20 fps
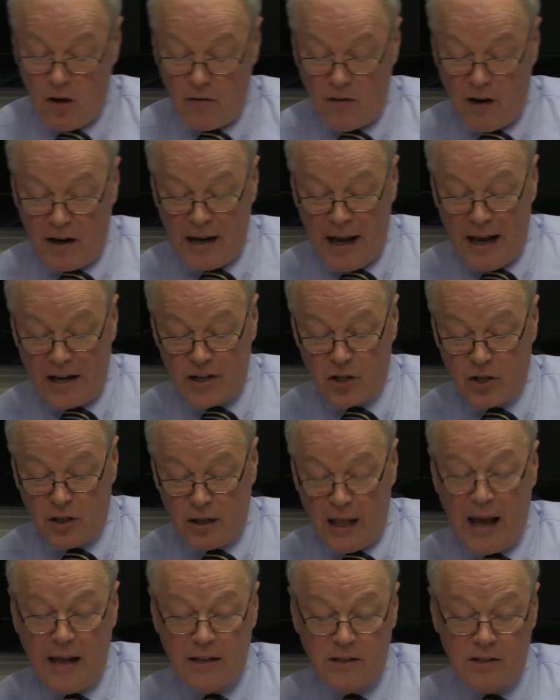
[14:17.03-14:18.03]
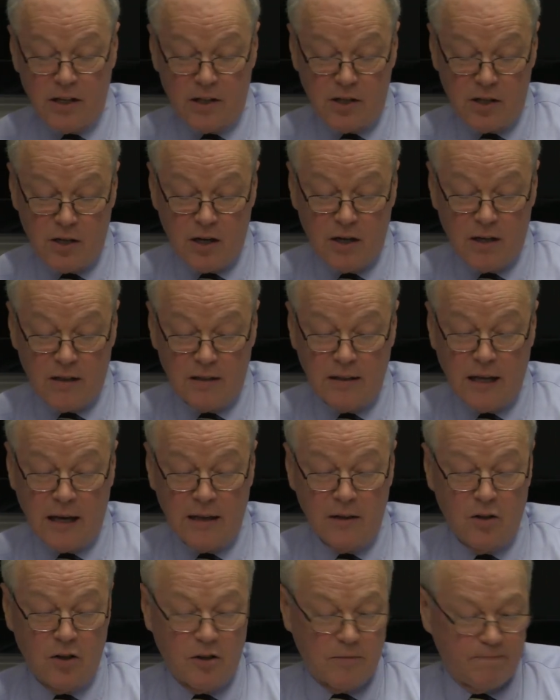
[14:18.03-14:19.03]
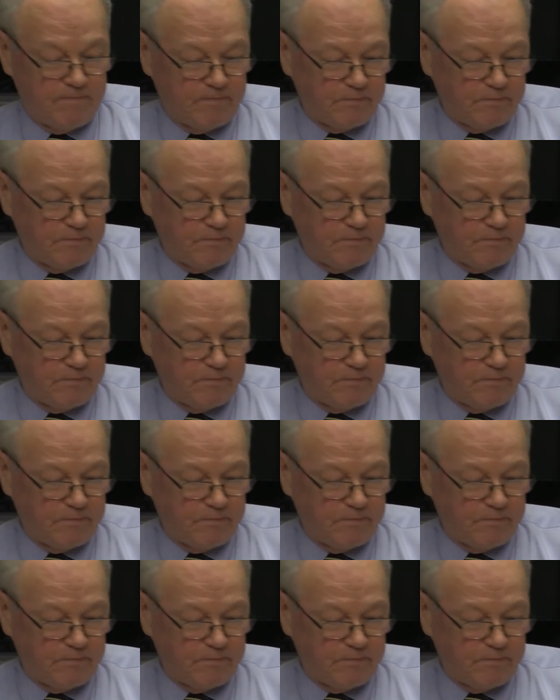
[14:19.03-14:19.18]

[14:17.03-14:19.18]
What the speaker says: of our national ancestor, Dangun."